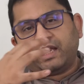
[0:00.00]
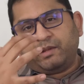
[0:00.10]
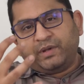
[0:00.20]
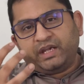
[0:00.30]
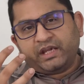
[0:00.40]
and
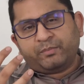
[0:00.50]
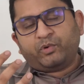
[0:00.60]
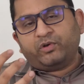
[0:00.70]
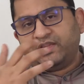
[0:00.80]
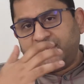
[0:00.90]
depending
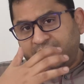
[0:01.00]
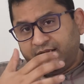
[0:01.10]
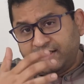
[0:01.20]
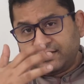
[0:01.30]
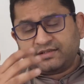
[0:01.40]
upon the
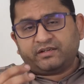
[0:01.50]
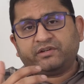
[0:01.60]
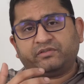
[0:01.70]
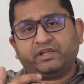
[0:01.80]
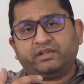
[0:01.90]
areas that are
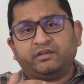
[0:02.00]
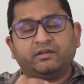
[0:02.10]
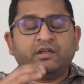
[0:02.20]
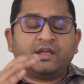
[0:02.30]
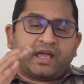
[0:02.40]
treated,
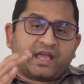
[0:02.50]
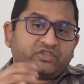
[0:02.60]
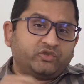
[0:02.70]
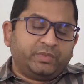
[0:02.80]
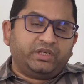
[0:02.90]

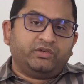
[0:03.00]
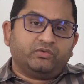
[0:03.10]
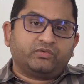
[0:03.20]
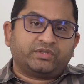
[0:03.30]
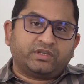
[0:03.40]
has to be
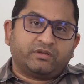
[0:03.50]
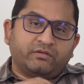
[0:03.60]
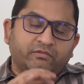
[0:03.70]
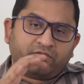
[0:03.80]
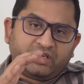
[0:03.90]
used
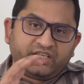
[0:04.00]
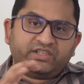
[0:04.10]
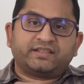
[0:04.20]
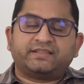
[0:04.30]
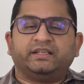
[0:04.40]

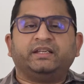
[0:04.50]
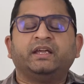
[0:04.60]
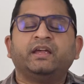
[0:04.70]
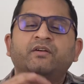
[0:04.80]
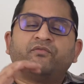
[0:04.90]
religiously
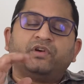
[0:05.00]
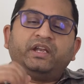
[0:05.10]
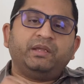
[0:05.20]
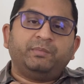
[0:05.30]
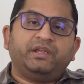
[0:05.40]
for
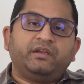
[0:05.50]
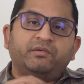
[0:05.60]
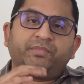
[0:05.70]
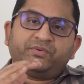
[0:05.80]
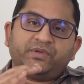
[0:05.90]
any
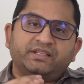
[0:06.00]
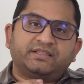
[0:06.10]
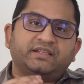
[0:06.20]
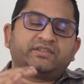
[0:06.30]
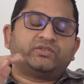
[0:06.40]
period between
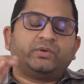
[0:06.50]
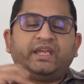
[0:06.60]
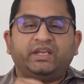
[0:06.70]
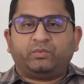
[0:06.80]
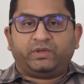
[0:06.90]
6 to 8